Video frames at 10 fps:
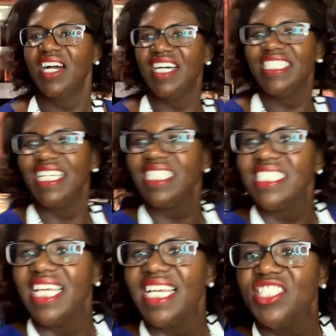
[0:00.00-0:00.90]
Caudell
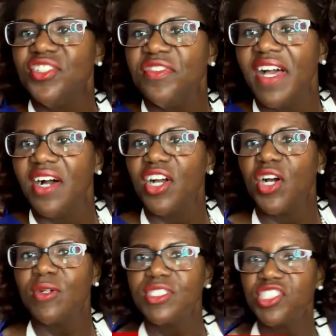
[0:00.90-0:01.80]
says you found
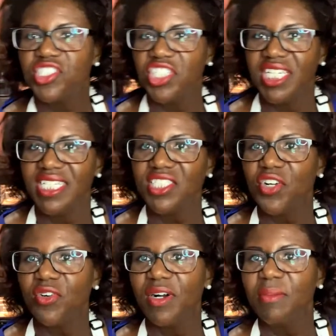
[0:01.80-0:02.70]
goat's cheese
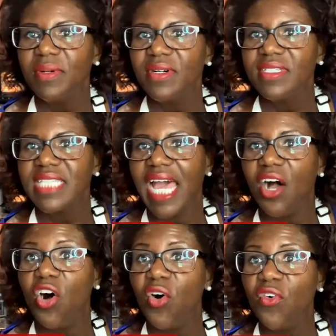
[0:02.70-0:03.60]
crumbles at
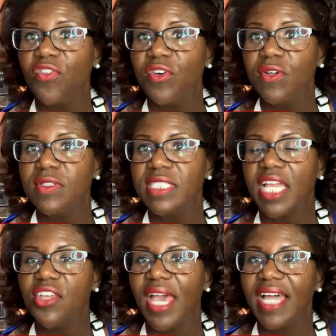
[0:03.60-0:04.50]
Whole Foods
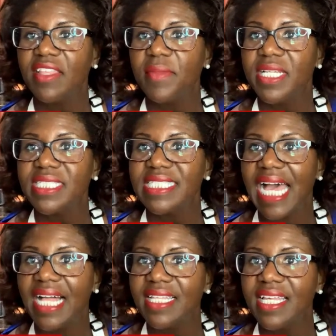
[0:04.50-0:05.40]
and you had them in a
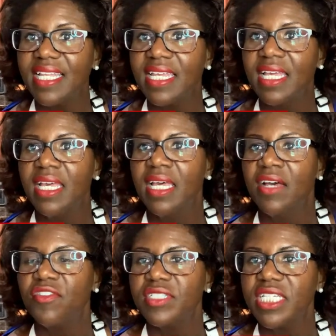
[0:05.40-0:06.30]
salad
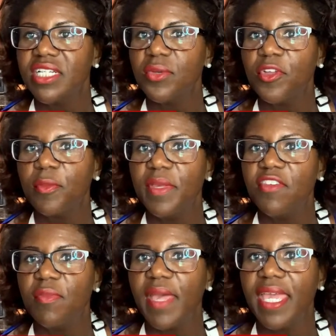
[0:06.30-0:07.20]
for dinner with
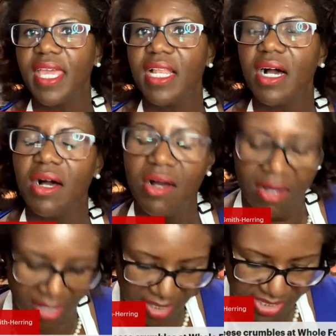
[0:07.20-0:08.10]
beef bacon.
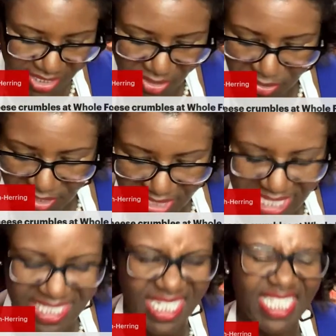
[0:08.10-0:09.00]
Oh, so good.
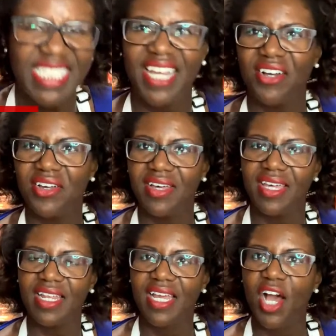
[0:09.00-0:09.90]
That does sound
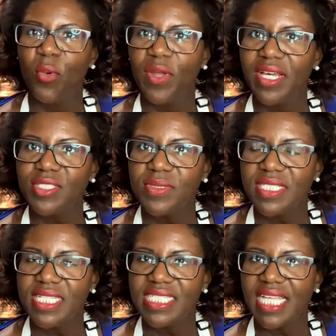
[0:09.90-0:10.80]
good. What else was
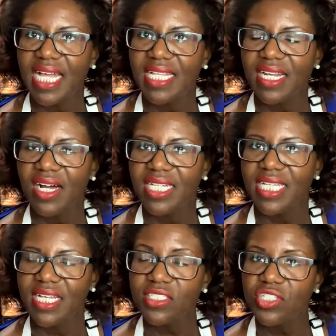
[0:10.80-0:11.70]
in the salad,
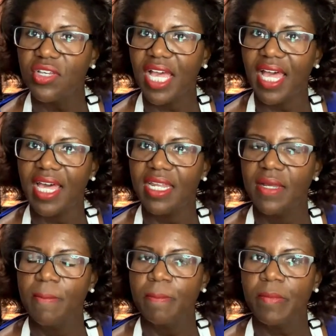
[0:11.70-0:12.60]
Caudell? So you had,
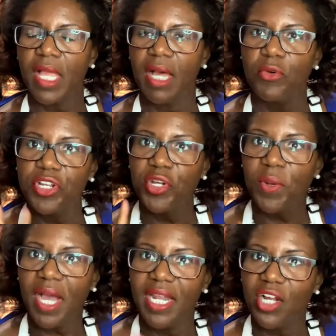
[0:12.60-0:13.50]
I want to know
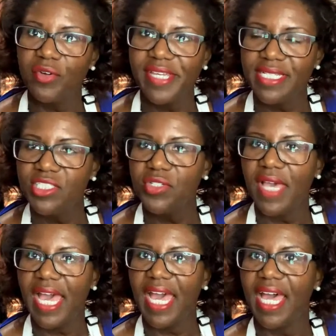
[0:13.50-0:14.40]
what kind of greens you
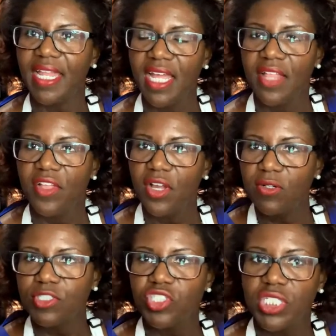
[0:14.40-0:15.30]
had, the
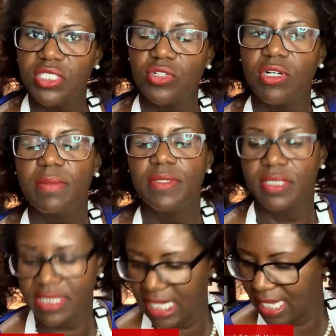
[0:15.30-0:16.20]
goat's cheese crumbles.